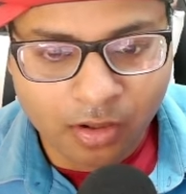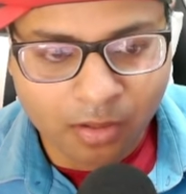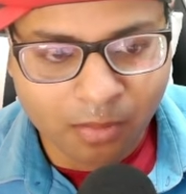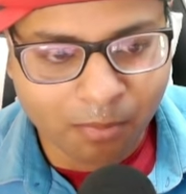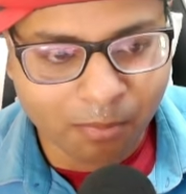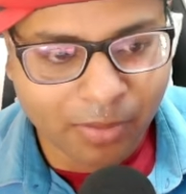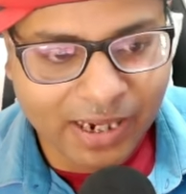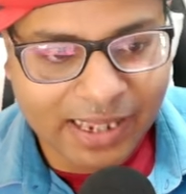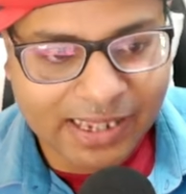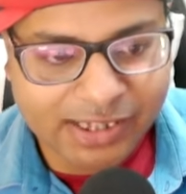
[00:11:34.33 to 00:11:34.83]

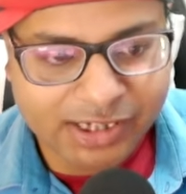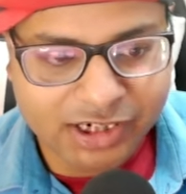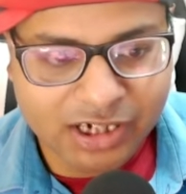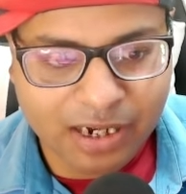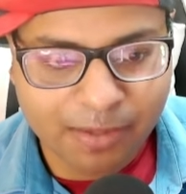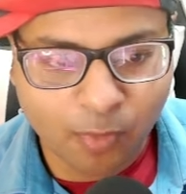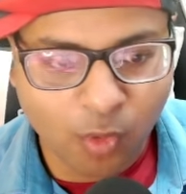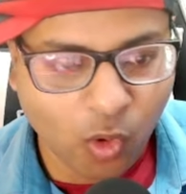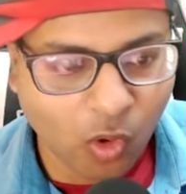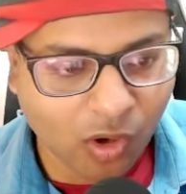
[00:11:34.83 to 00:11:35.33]
Blanchette
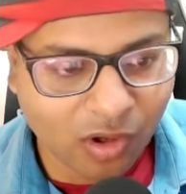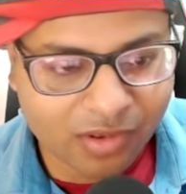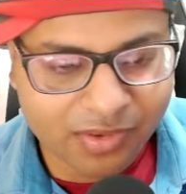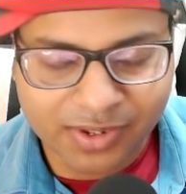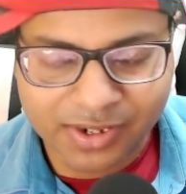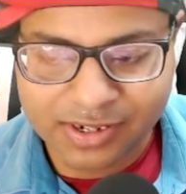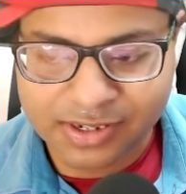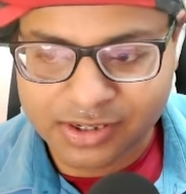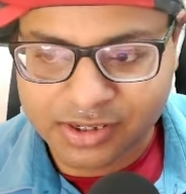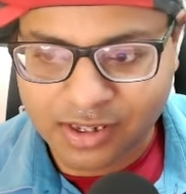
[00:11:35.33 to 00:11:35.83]
have all
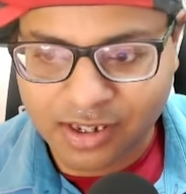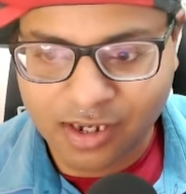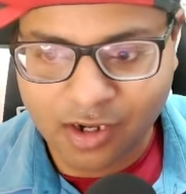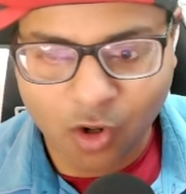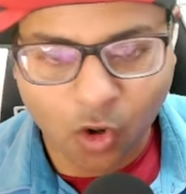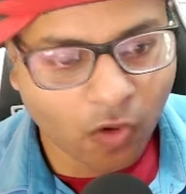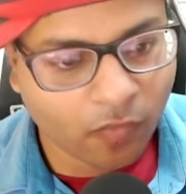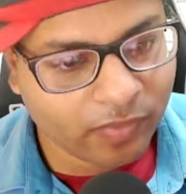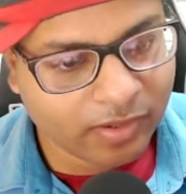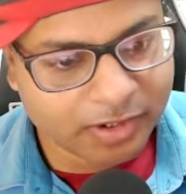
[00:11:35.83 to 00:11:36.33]
three skill
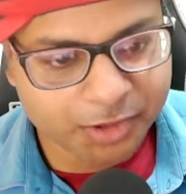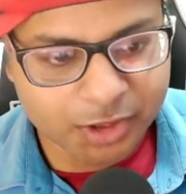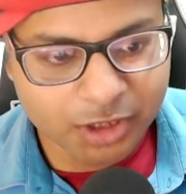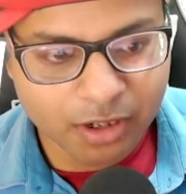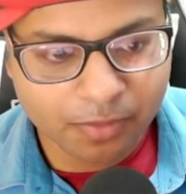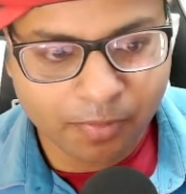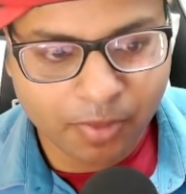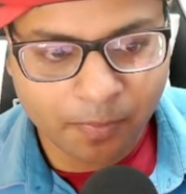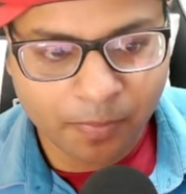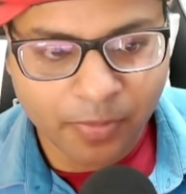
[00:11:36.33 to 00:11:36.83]

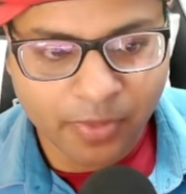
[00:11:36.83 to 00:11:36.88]
offensive.